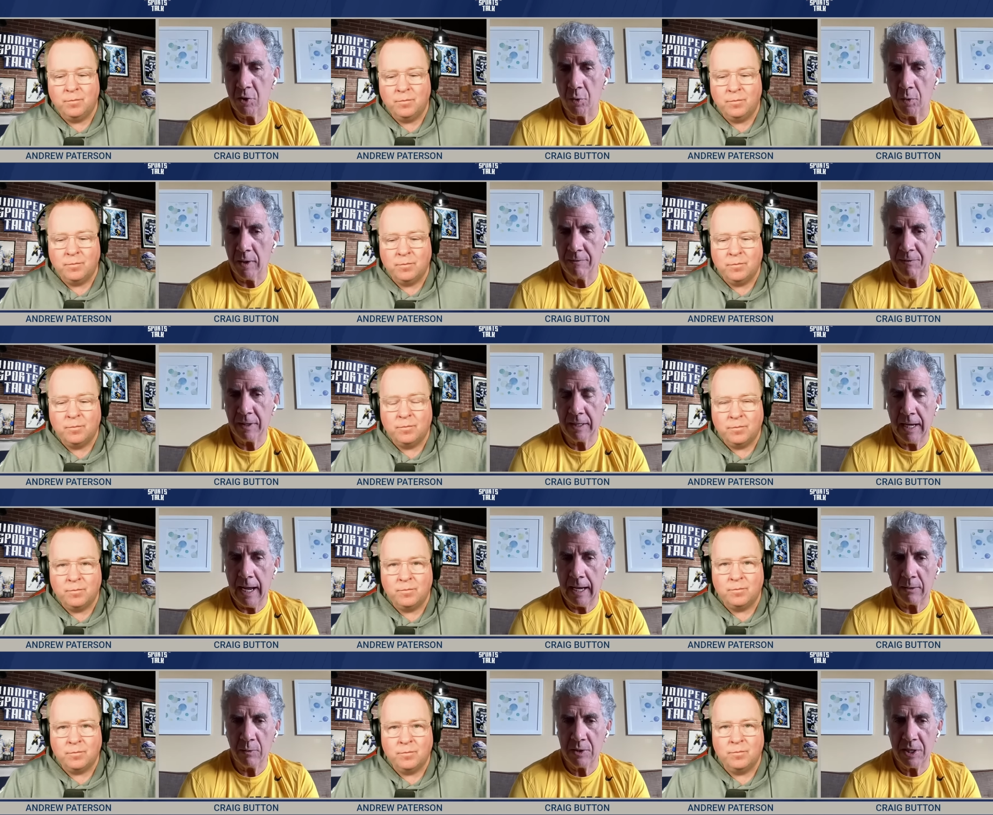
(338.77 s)
Speaker 1: I think it's a
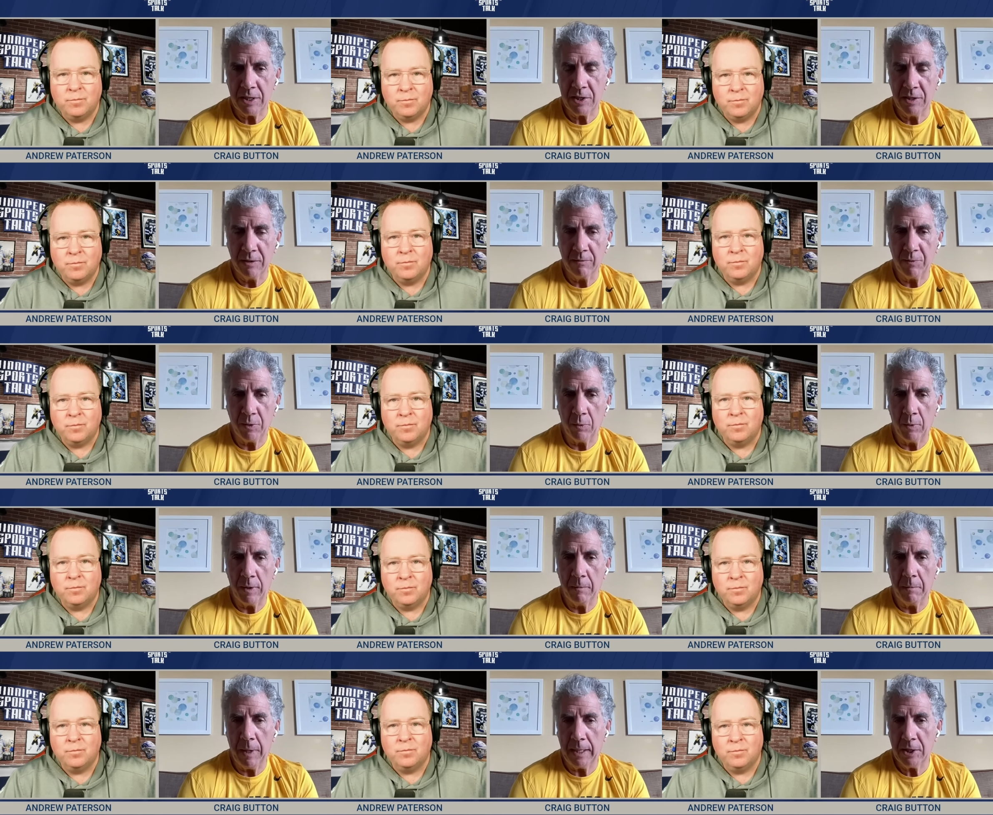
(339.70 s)
terrific
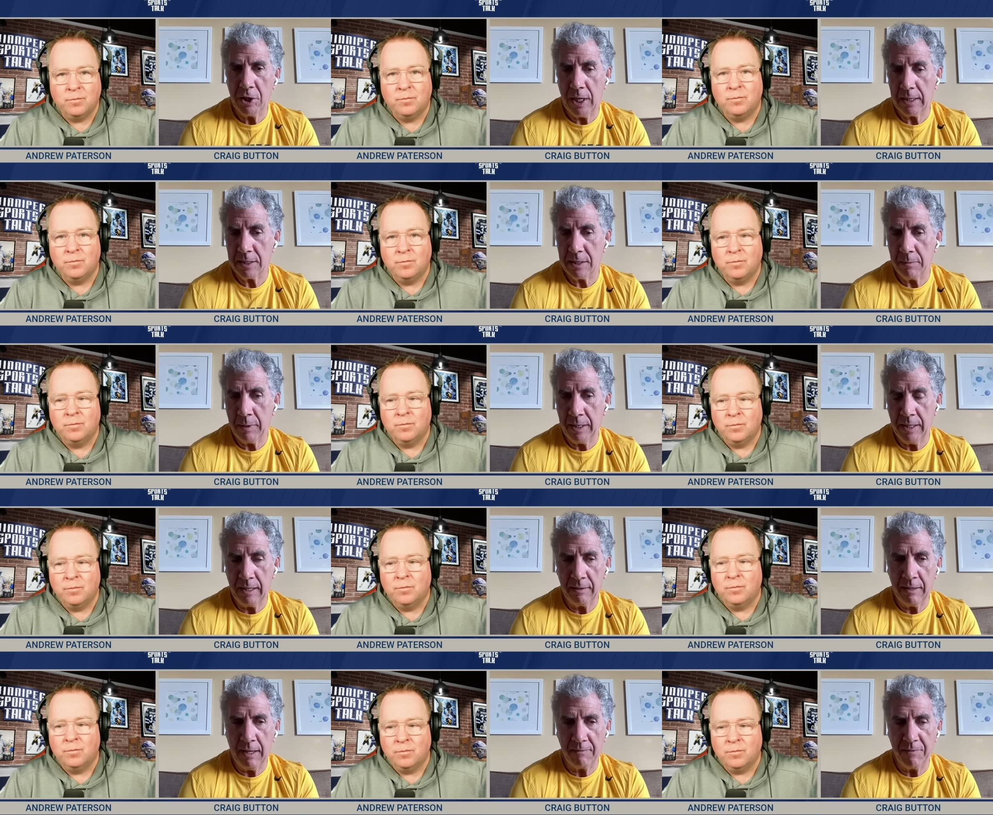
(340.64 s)
acquisition for the Winnipeg
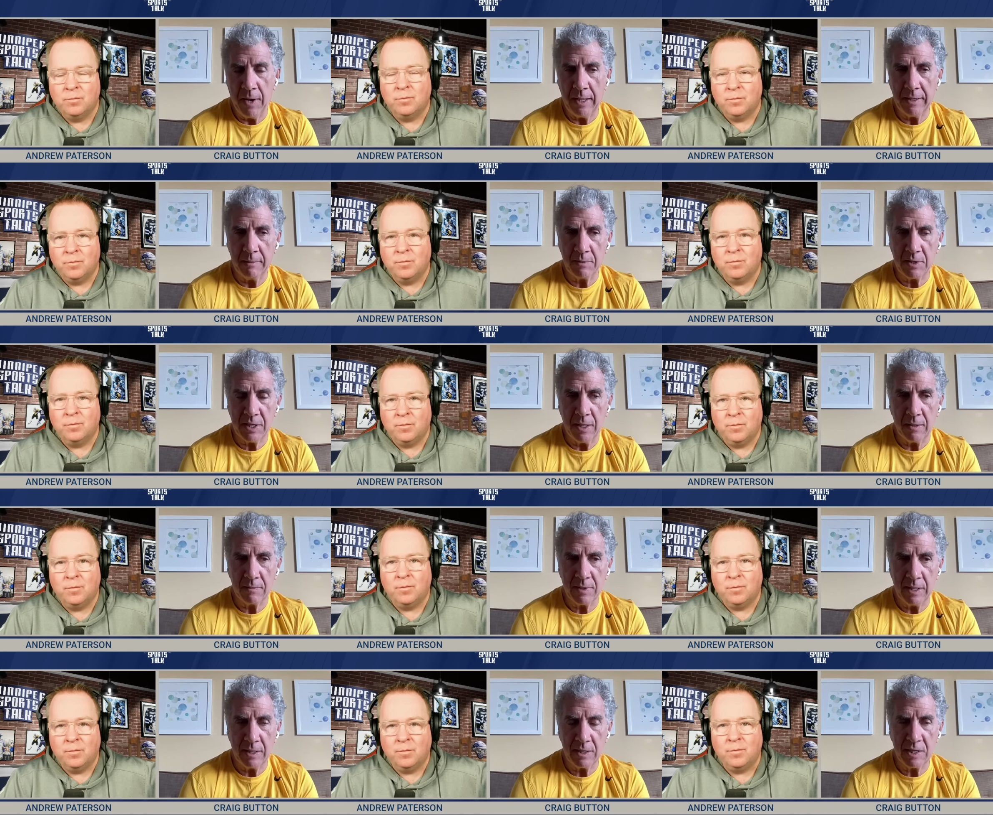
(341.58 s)
Jets. I mean, they
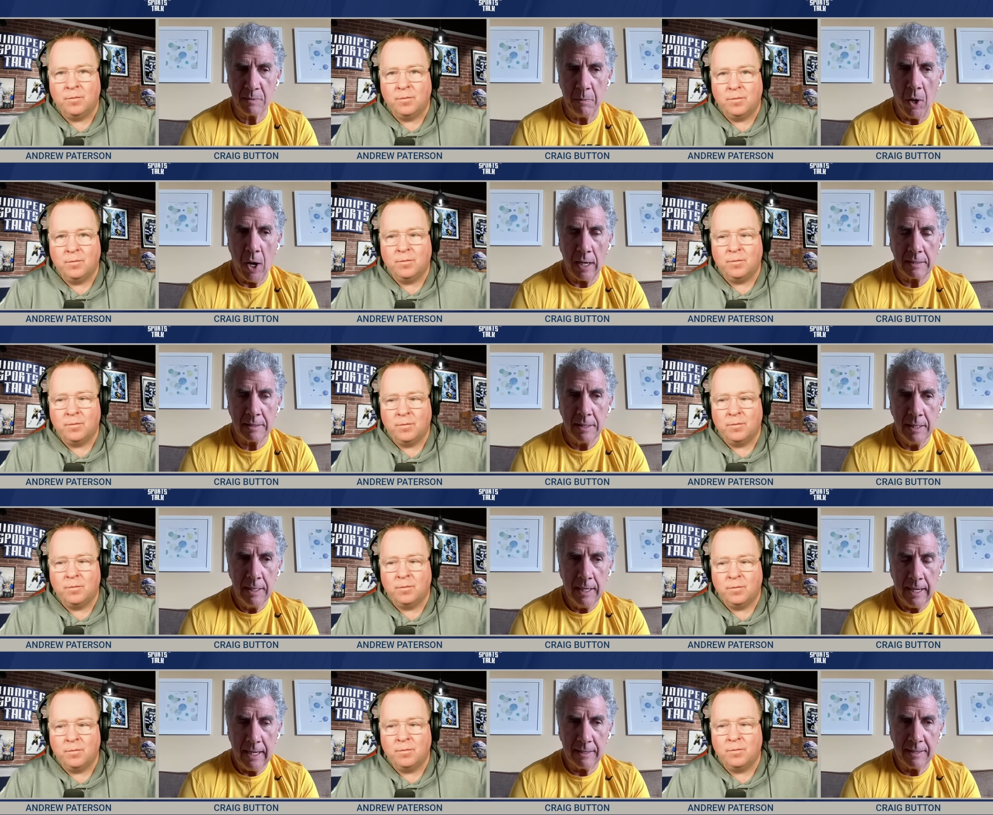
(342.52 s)
find themselves in a
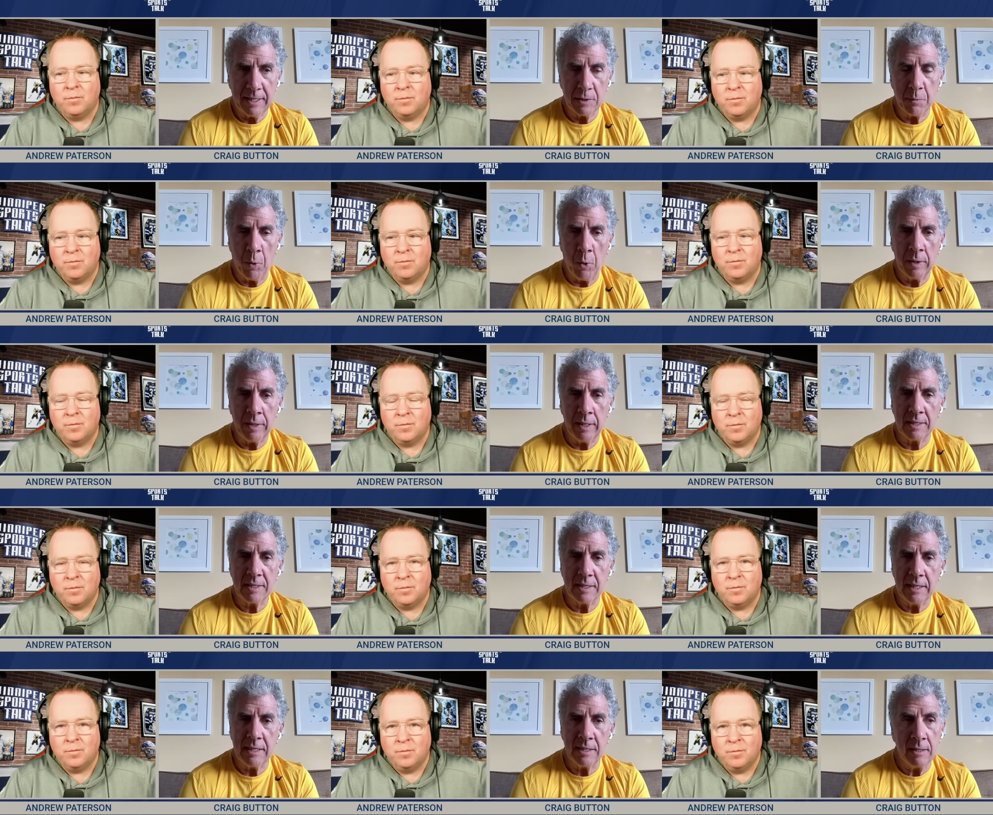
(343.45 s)
spot at
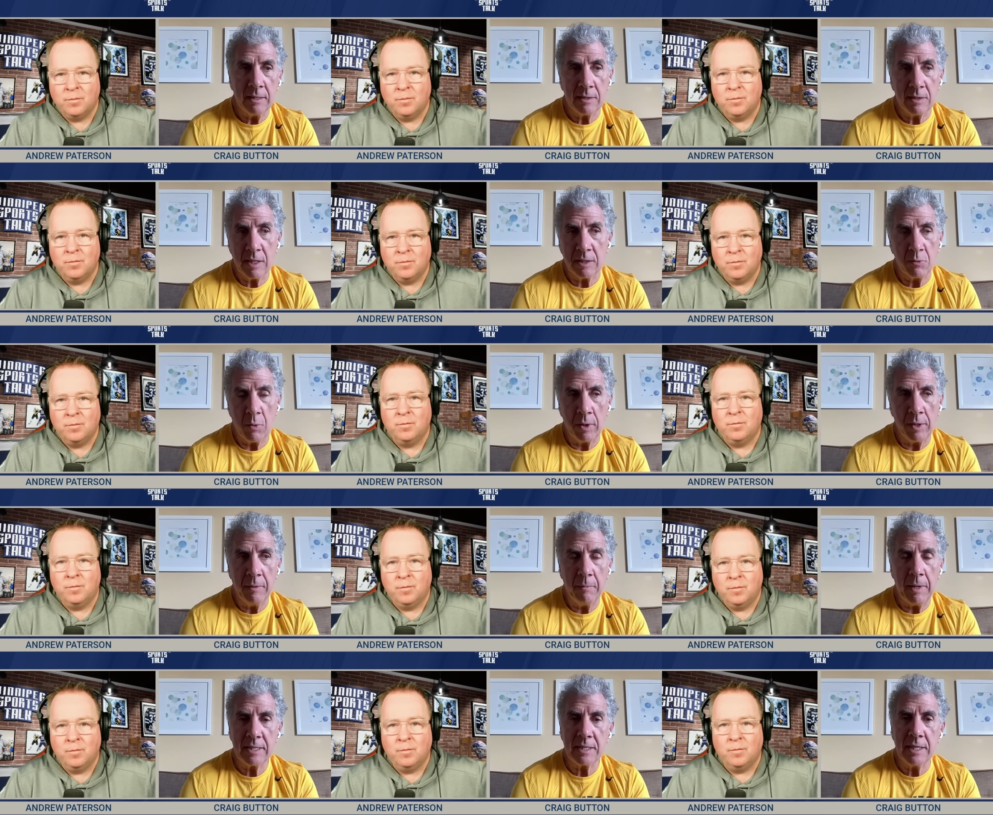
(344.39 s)
this point in the
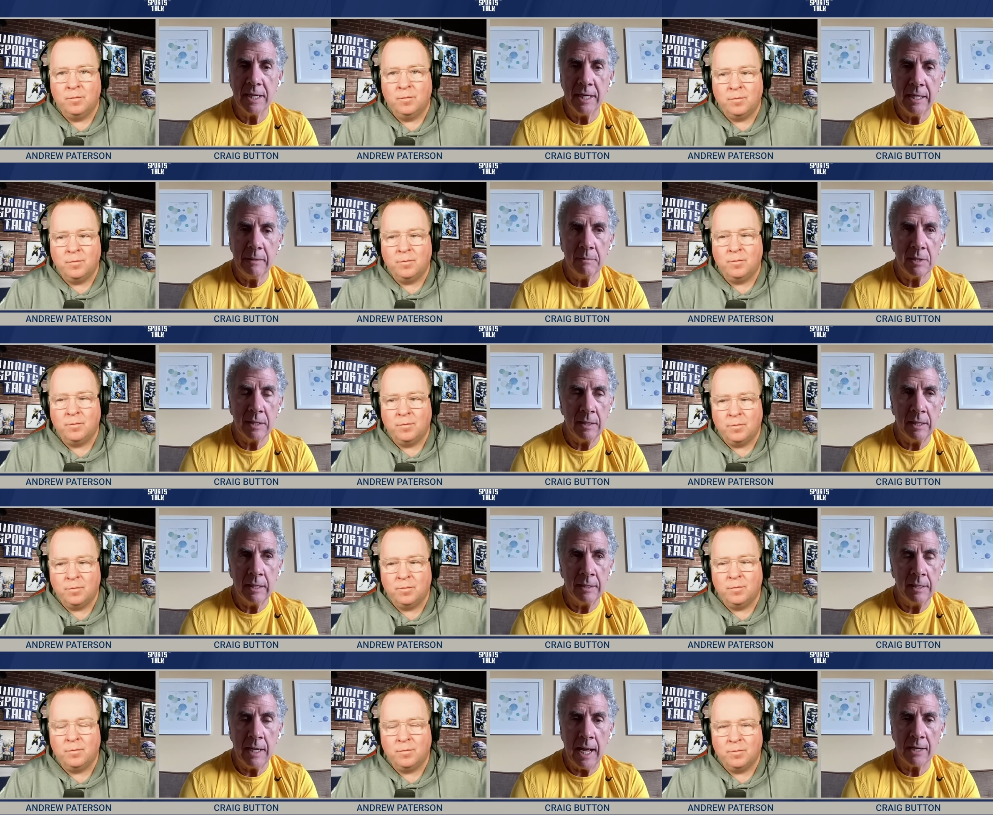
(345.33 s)
season as, as one of the best
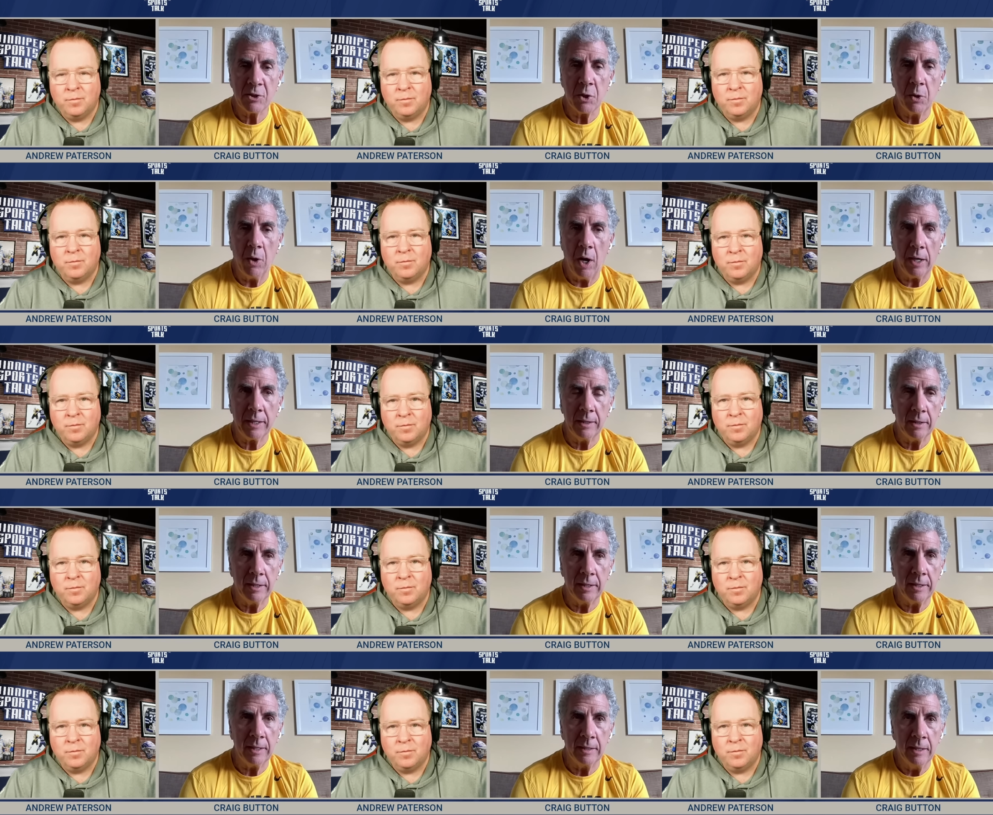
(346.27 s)
teams in the, in the
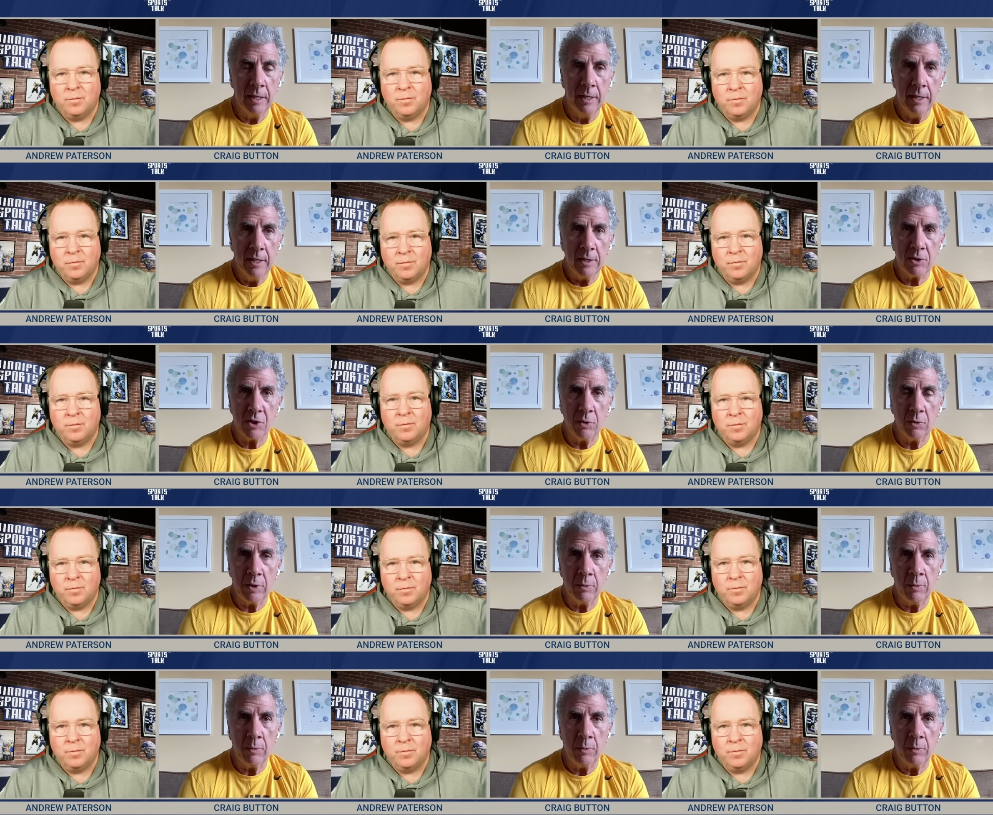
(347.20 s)
National Hockey League. And